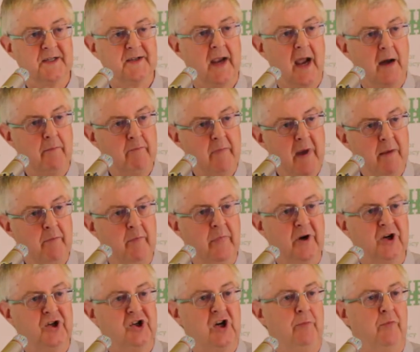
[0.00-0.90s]
They are
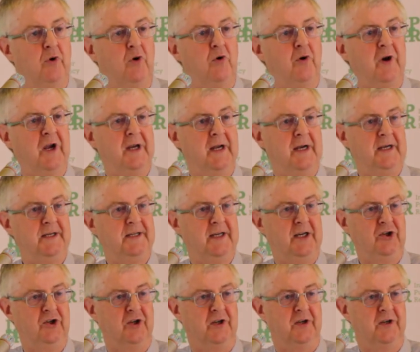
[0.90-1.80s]
membership
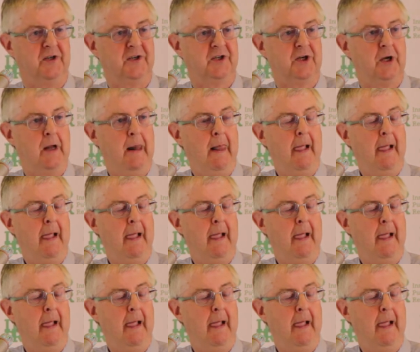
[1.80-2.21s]
organisations.